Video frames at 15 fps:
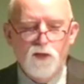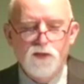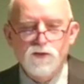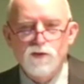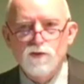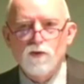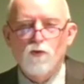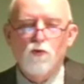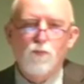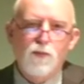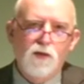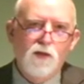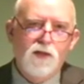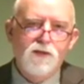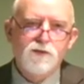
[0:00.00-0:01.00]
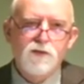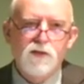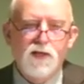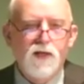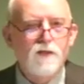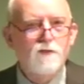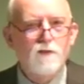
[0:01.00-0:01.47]
places are a little bit less than
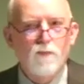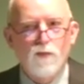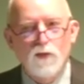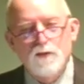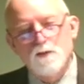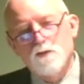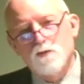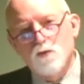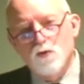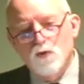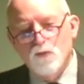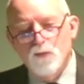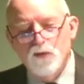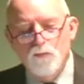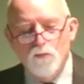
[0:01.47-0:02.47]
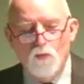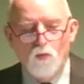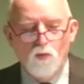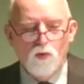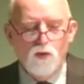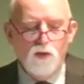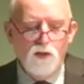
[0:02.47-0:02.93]
that. Some places are a little bit
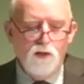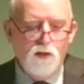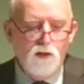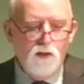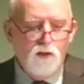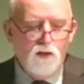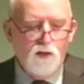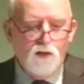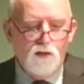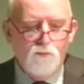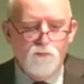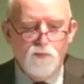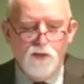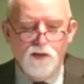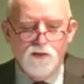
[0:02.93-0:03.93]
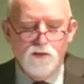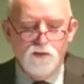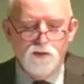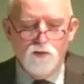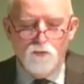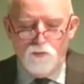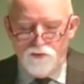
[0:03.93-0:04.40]
more. But
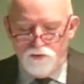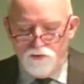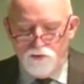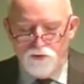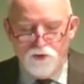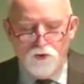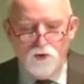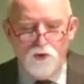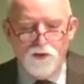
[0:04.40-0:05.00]
when you're